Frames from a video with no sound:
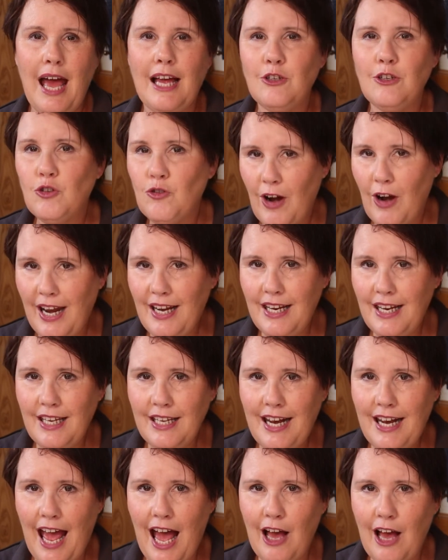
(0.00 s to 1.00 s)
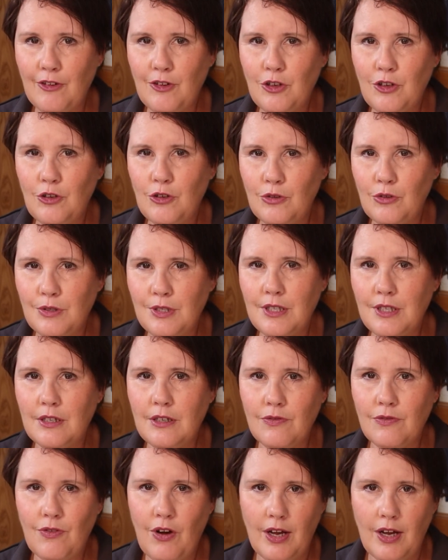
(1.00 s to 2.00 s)
and training in how to use the
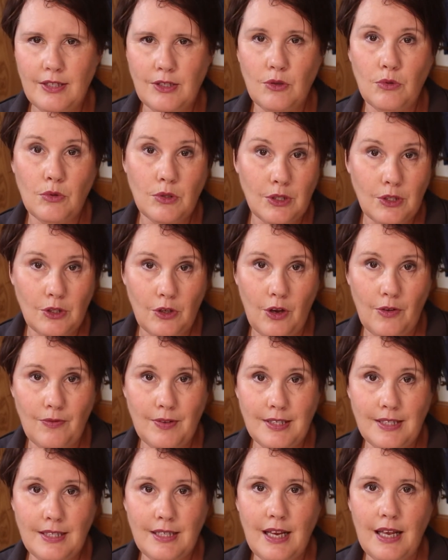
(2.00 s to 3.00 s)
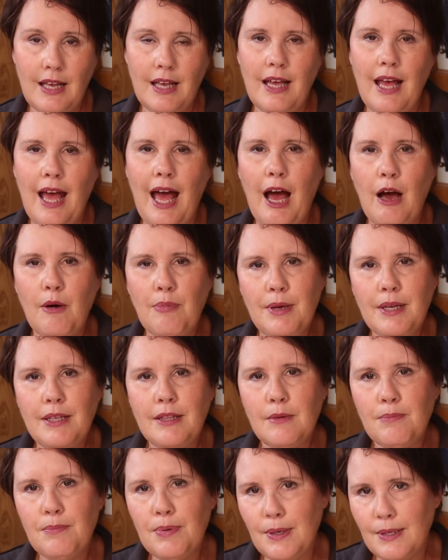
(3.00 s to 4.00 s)
device or service, helping
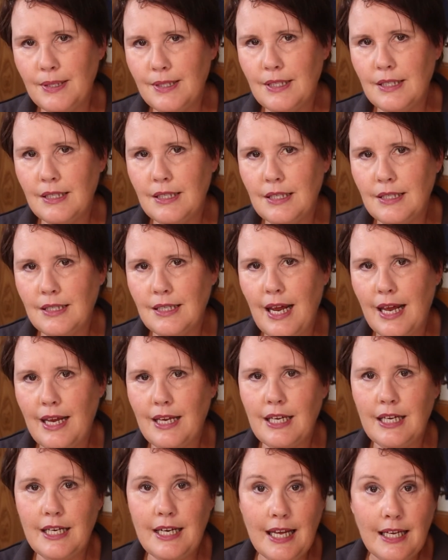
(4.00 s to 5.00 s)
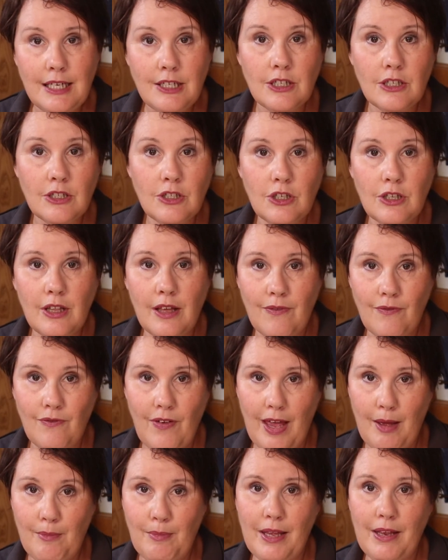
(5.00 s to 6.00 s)
the person to stay connected to their
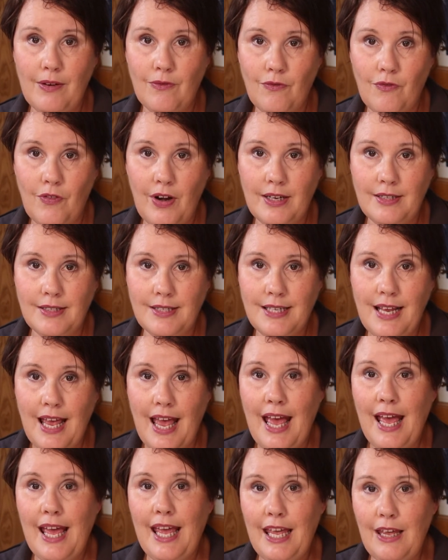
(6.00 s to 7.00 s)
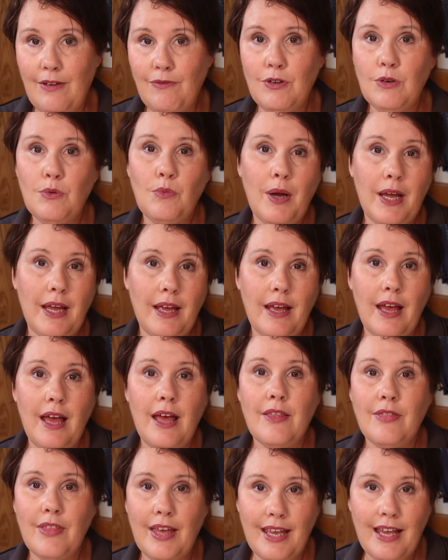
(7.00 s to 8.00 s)
family and friends even where
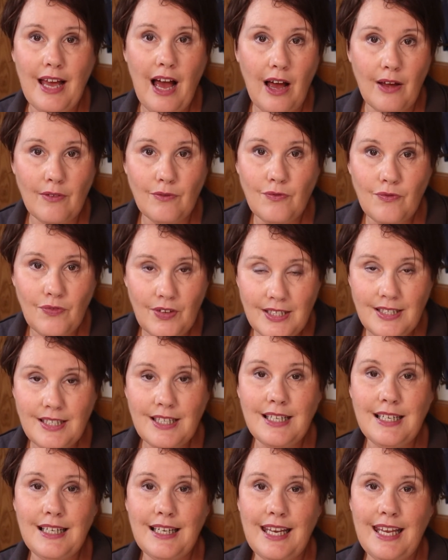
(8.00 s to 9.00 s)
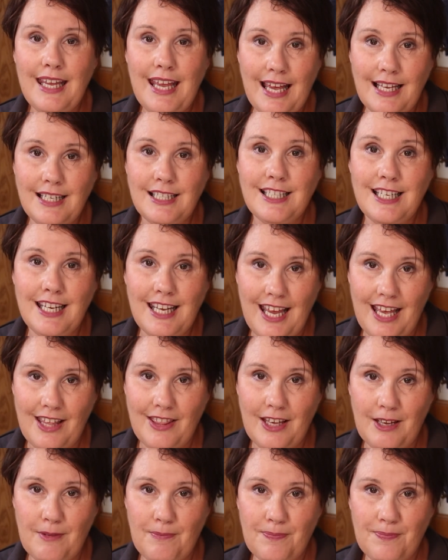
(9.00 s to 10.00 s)
they can't physically get
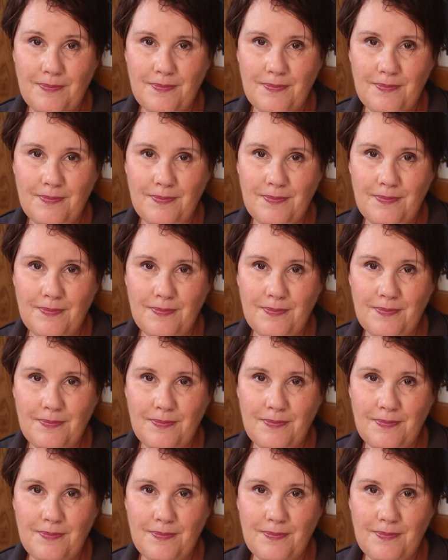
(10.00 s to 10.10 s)
together.